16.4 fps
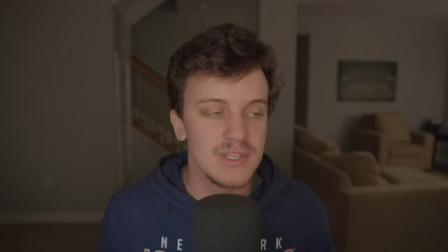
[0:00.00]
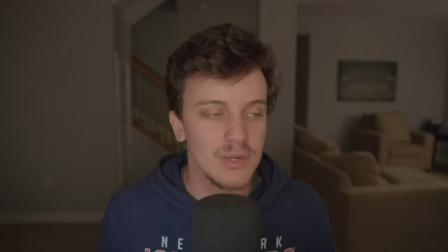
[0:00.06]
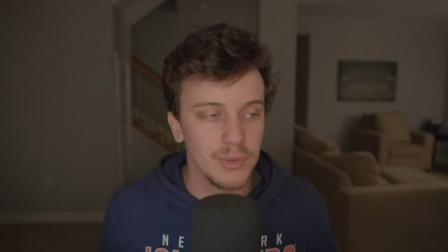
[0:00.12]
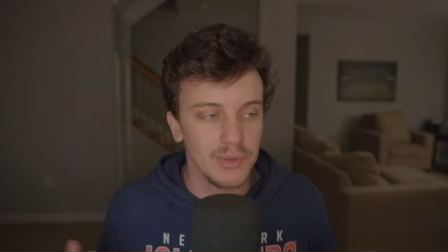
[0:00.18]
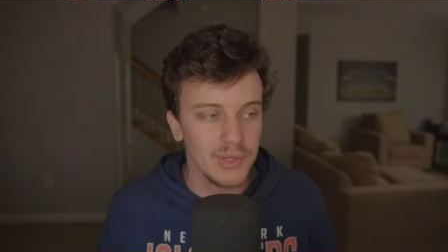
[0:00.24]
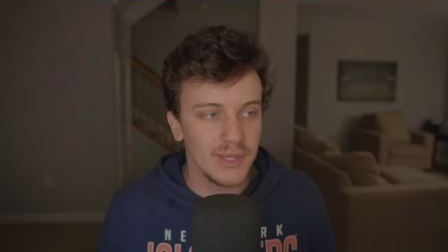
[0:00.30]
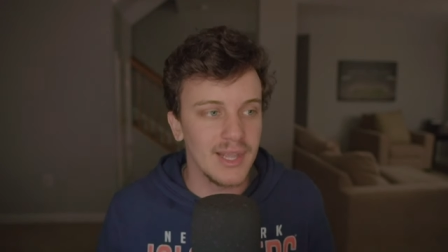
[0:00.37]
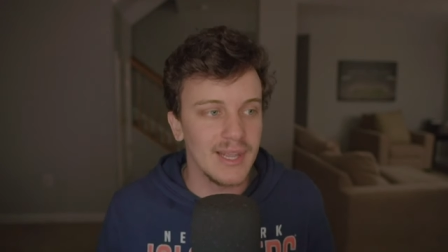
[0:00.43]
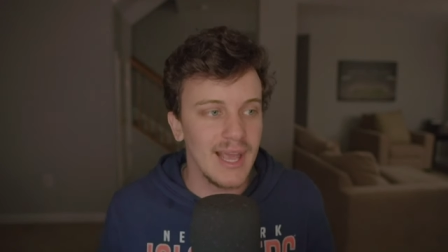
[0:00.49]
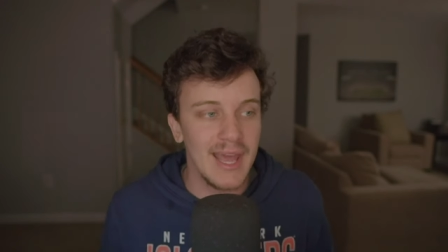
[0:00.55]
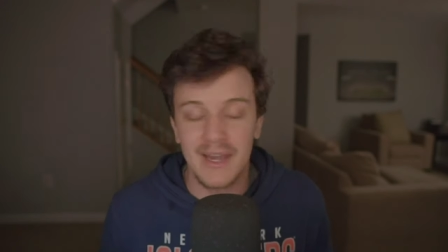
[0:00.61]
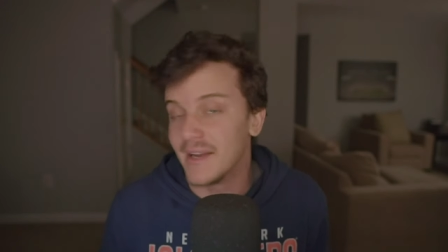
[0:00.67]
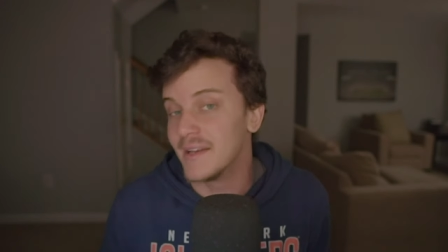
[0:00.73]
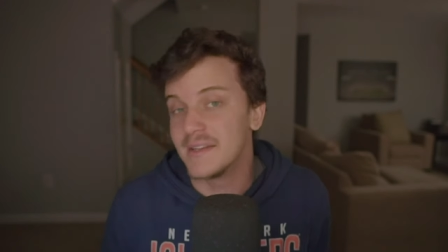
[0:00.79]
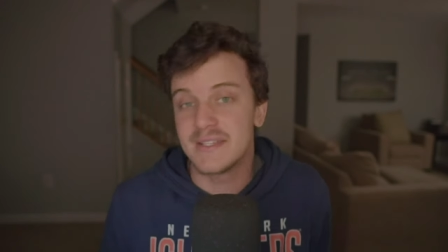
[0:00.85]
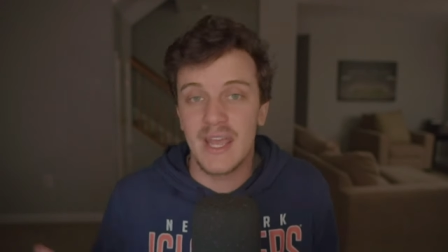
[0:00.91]
So when looking at
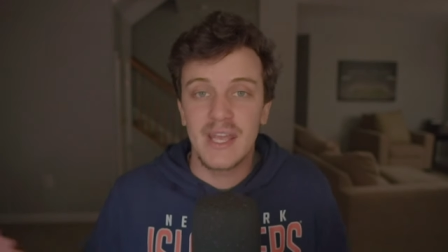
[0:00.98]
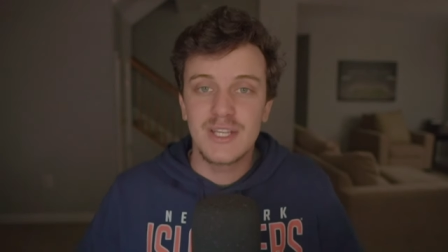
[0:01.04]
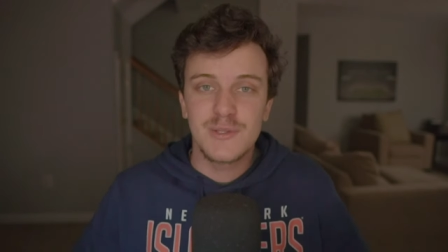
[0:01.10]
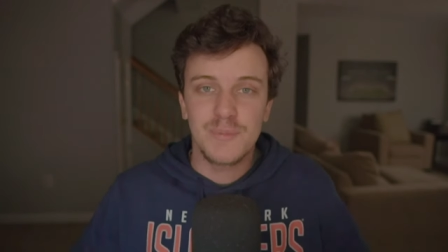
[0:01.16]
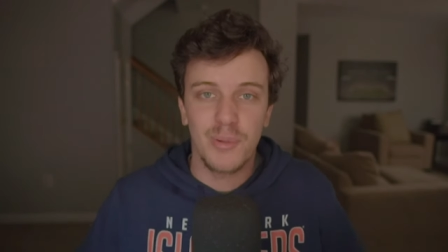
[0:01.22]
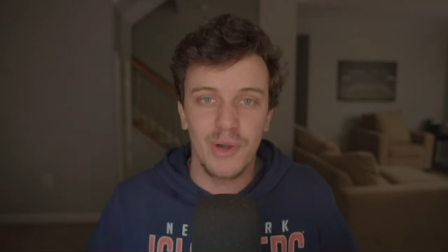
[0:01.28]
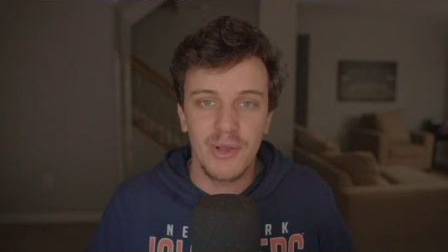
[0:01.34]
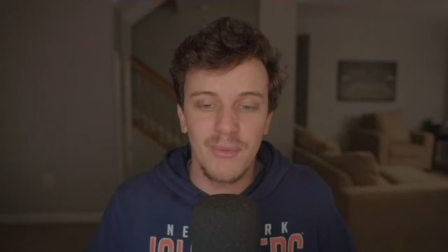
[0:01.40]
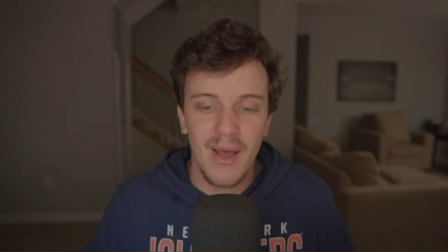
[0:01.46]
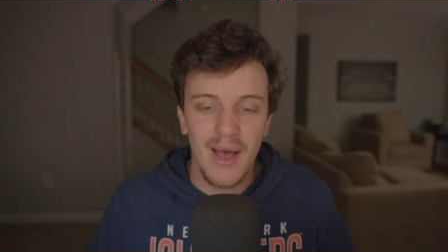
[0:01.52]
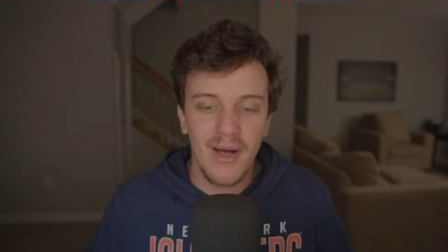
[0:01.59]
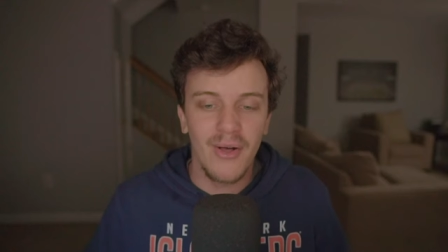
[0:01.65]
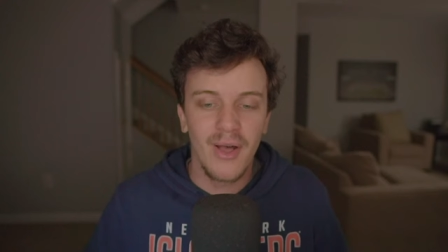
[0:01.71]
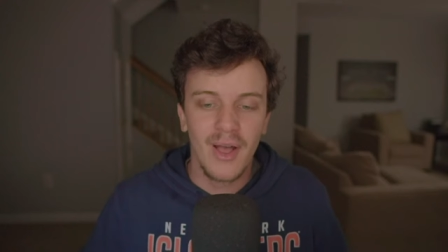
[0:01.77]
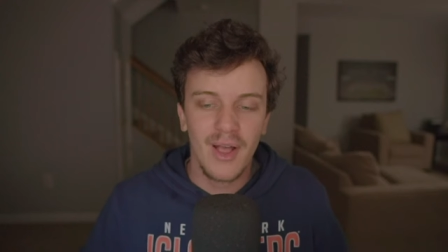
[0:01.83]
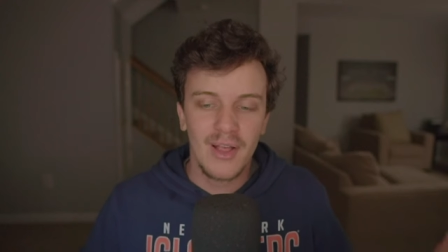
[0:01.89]
it, he's aged pretty
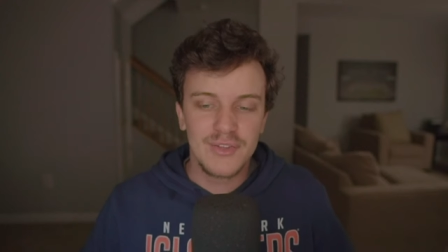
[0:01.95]
well.